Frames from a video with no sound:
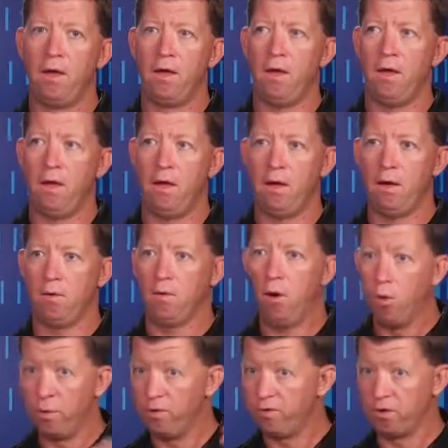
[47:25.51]
and
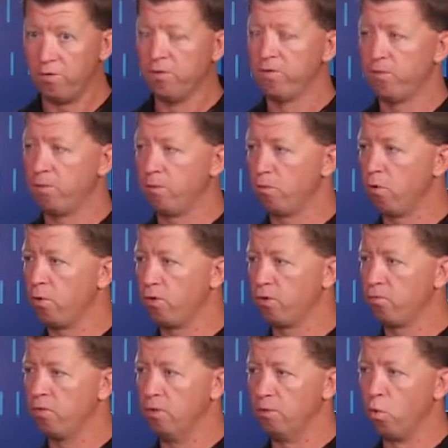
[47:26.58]
we discovered something broke at
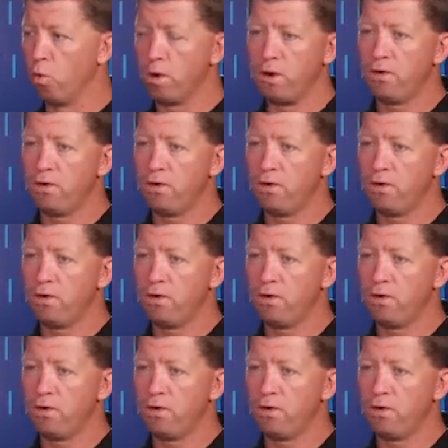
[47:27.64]
3 in the morning.